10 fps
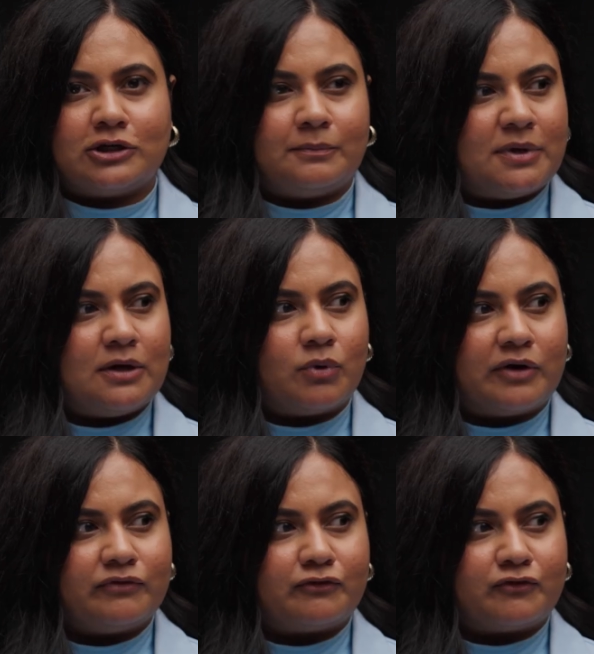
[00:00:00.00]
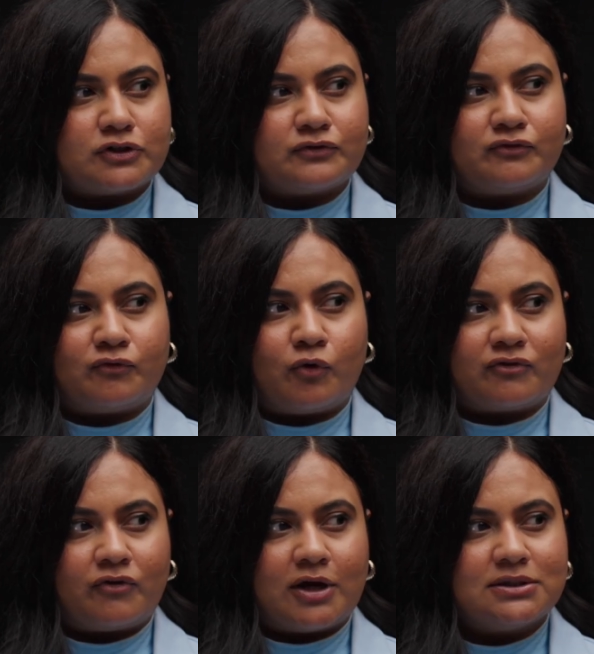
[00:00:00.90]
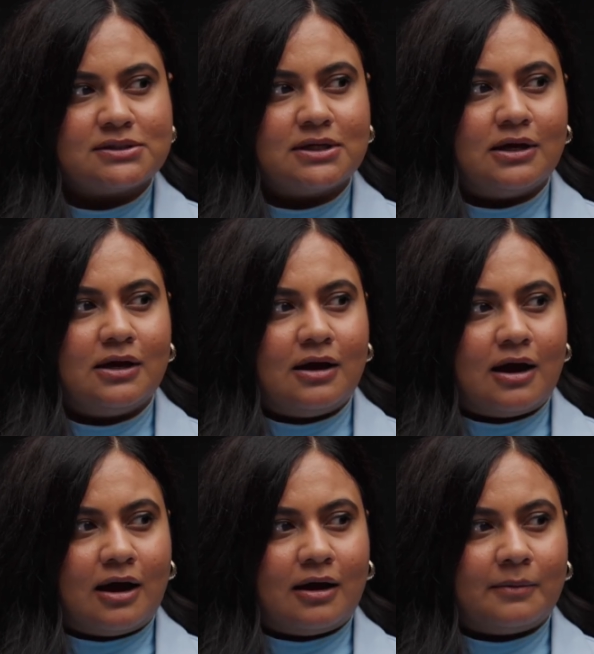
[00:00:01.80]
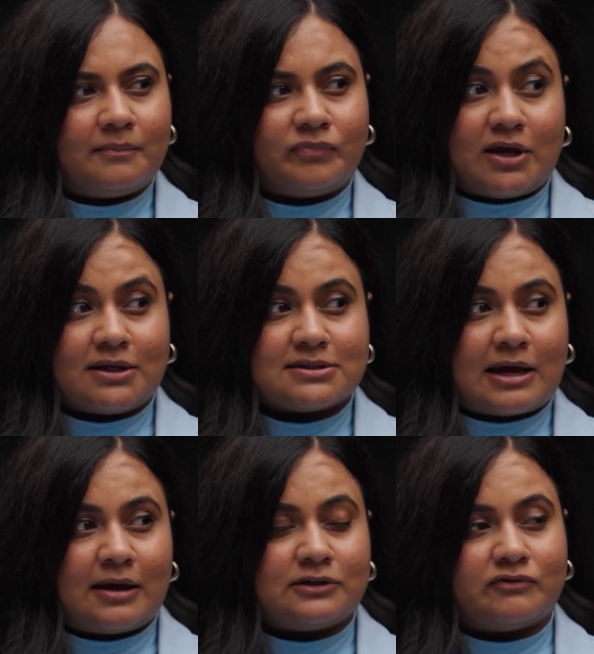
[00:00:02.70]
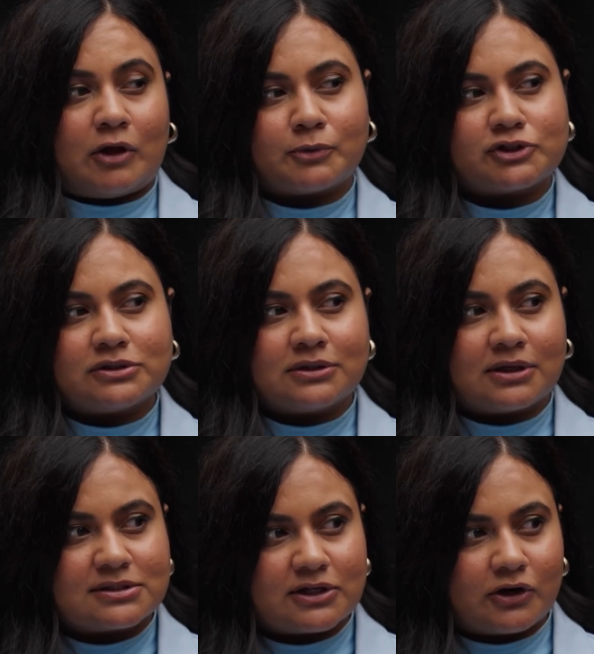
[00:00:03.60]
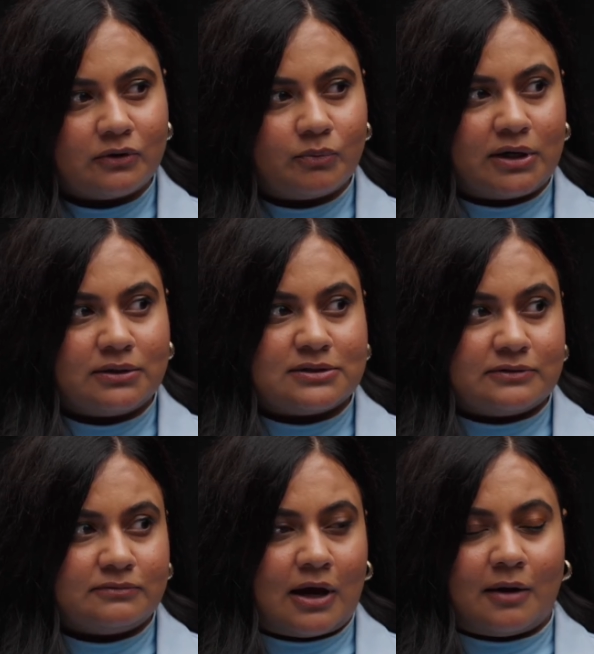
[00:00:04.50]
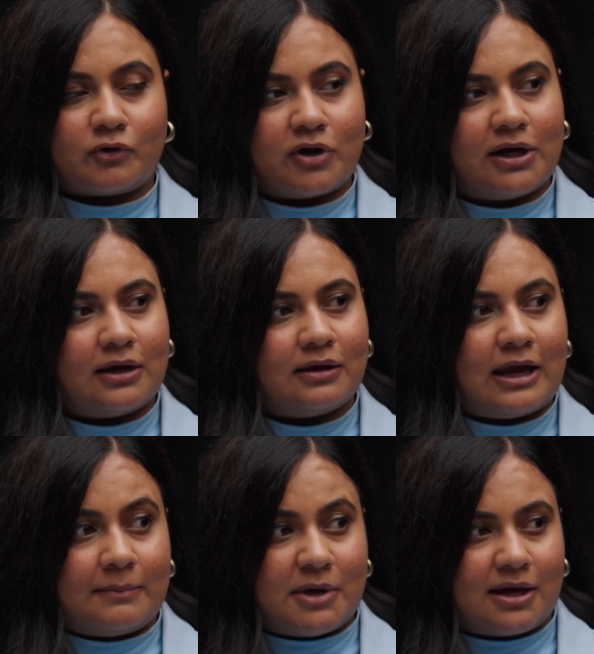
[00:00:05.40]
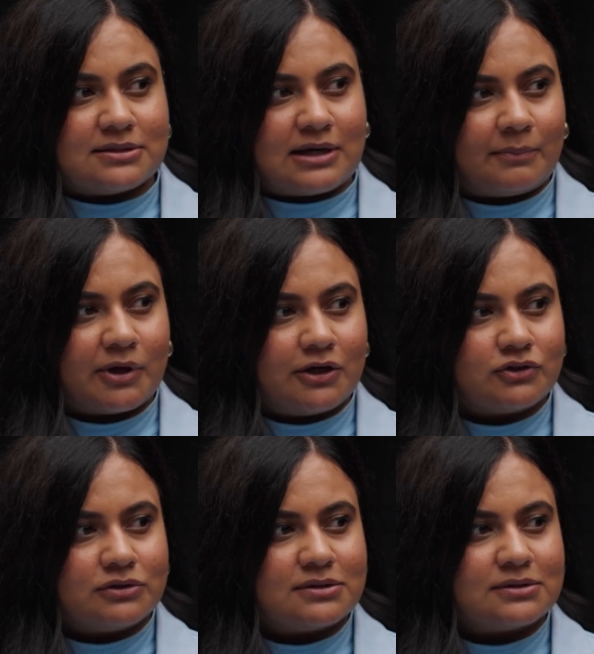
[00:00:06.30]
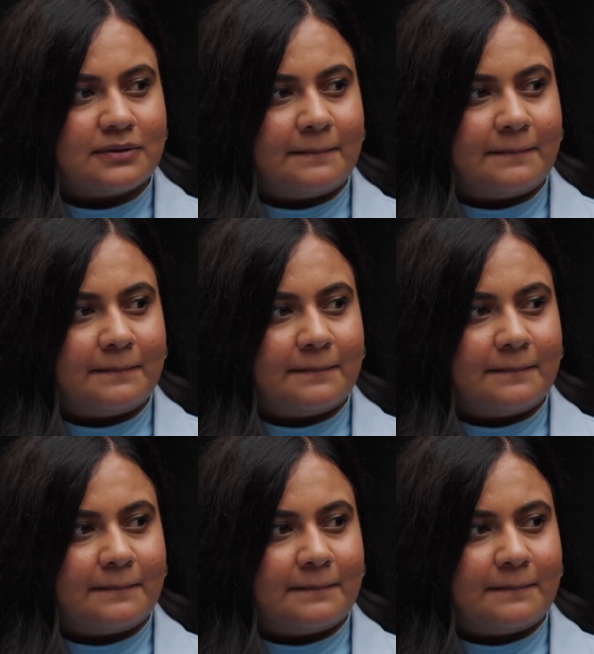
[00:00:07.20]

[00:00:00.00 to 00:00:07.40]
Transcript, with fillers: it be one of the first forefront um, things that developers should consider when um, creating APIs and applications?